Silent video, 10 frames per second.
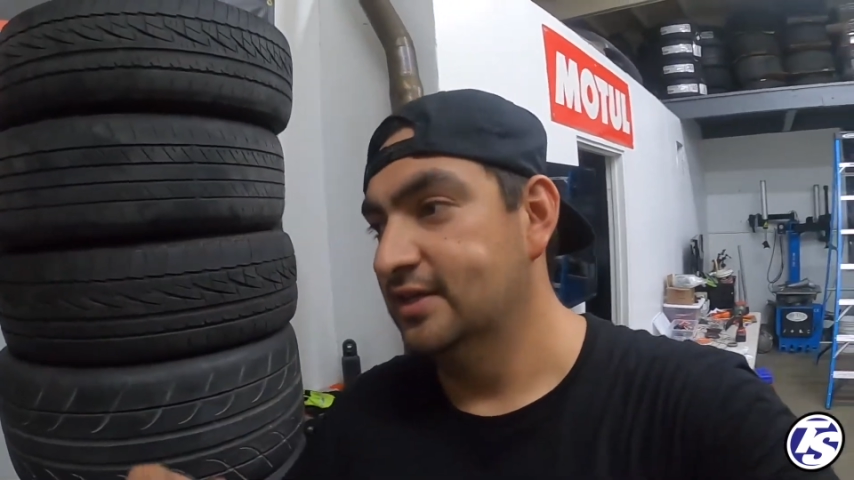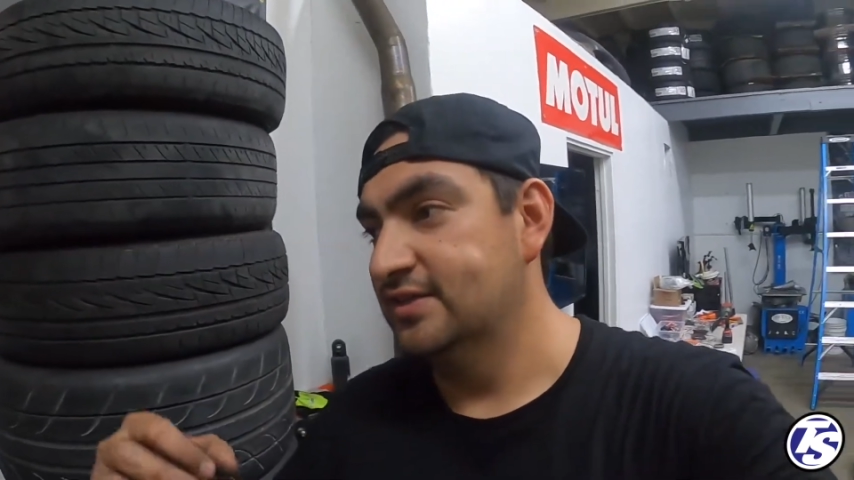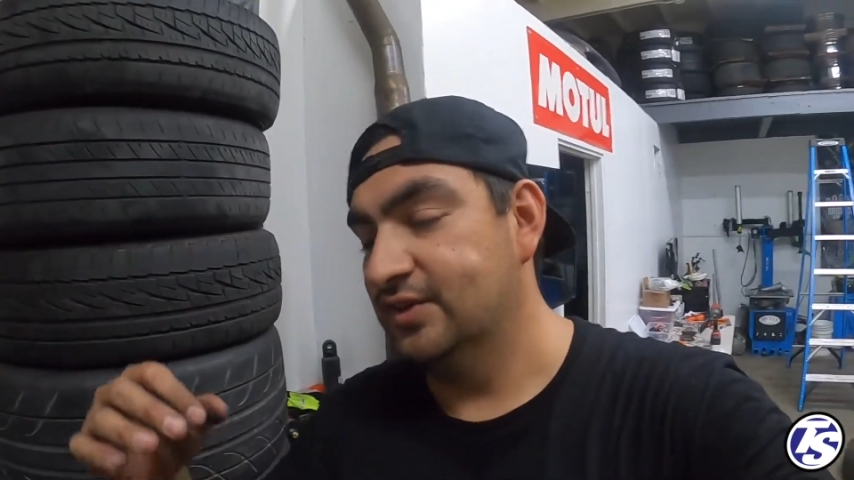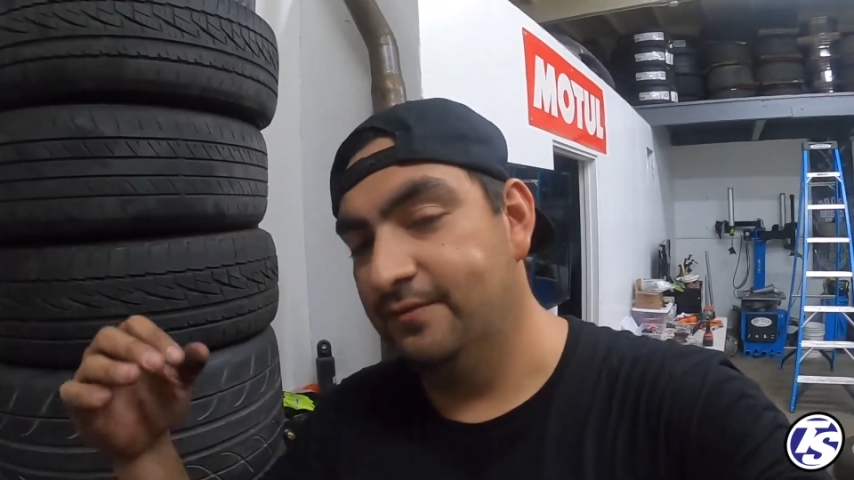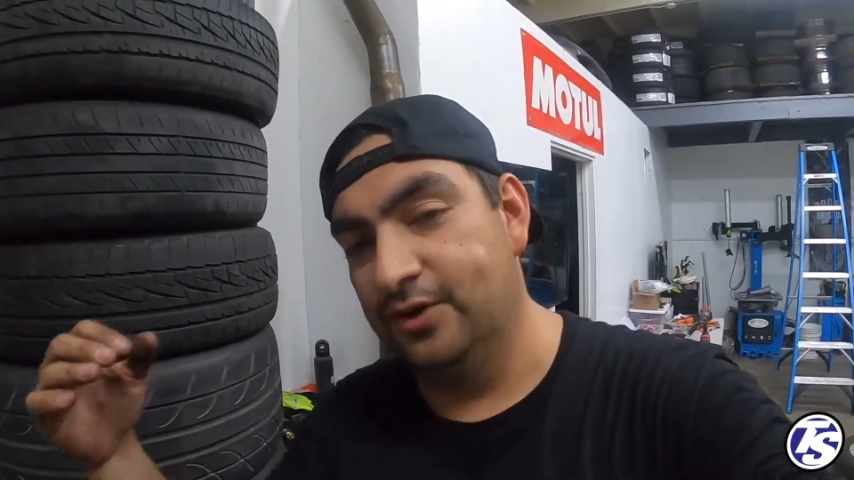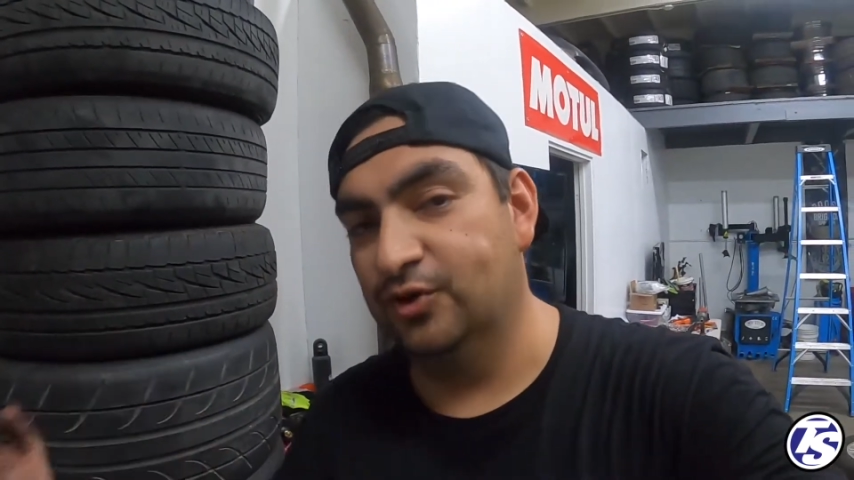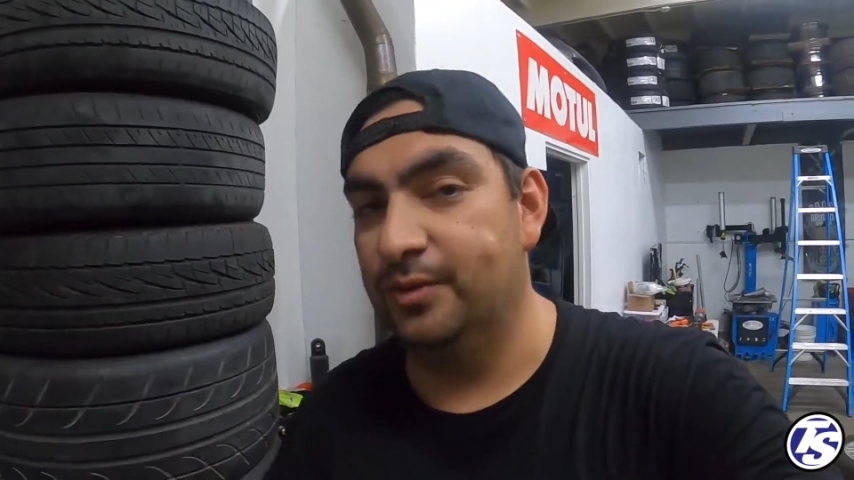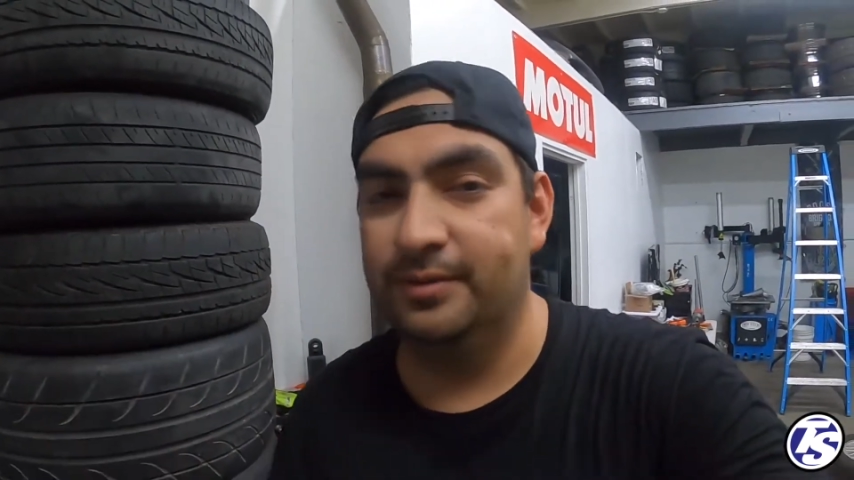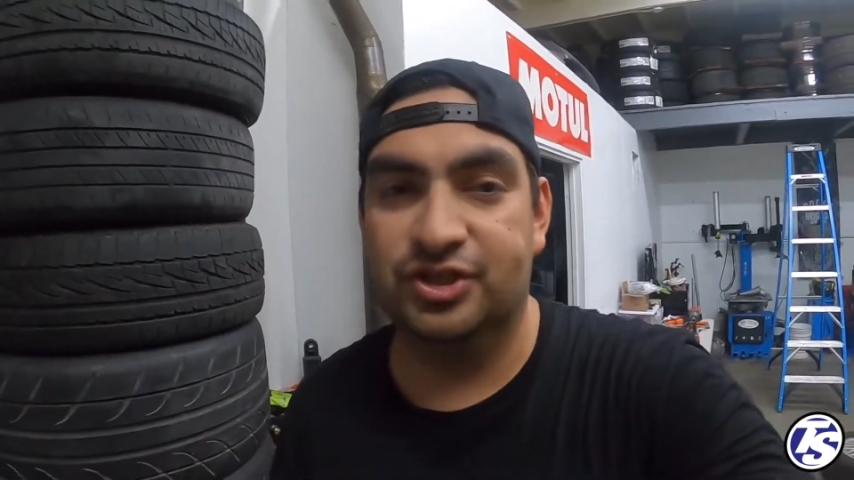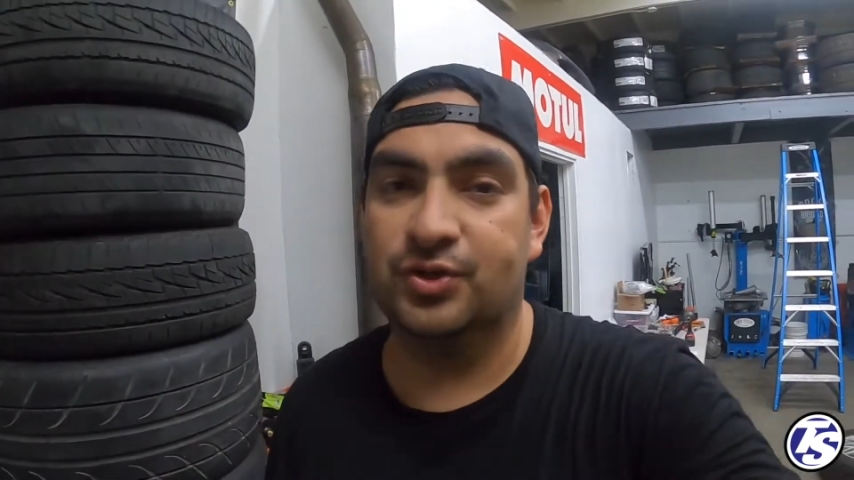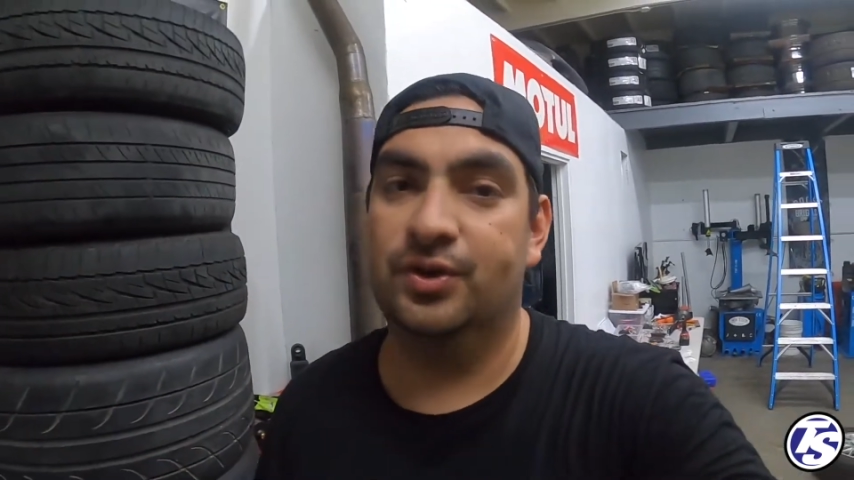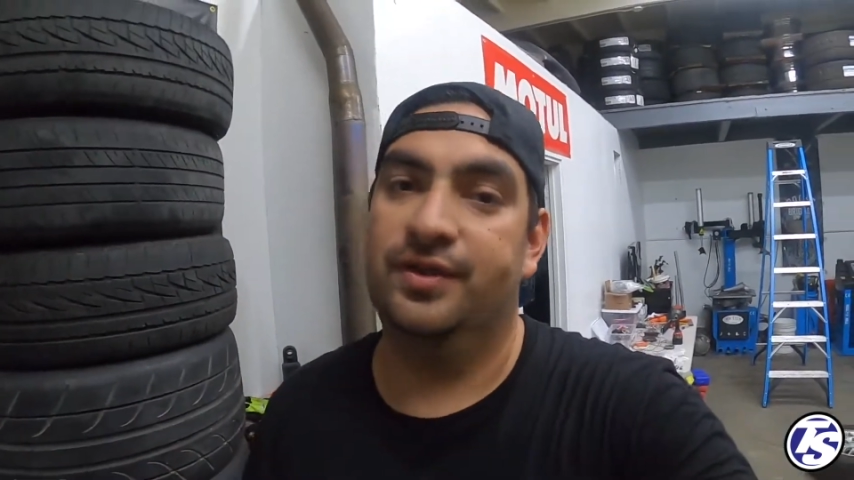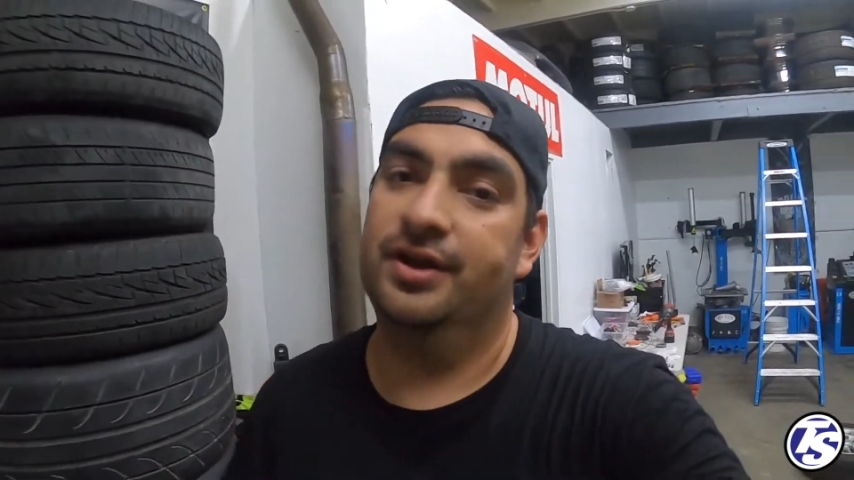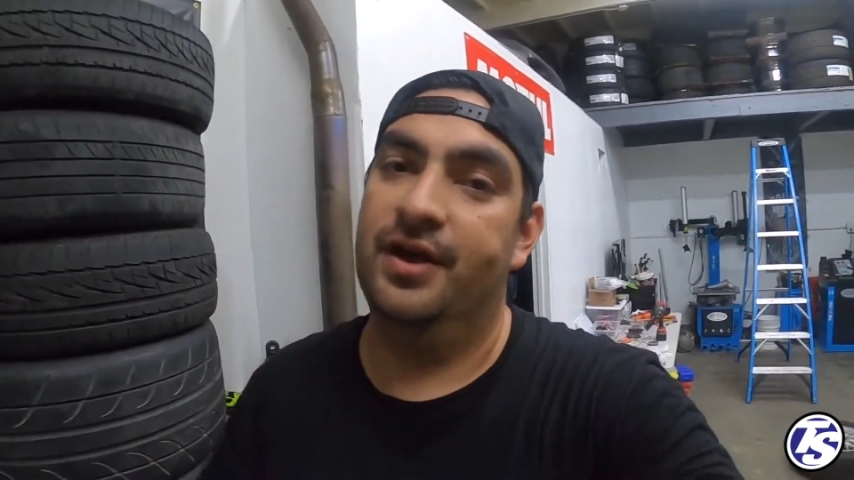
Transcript: Some videos may be shorter than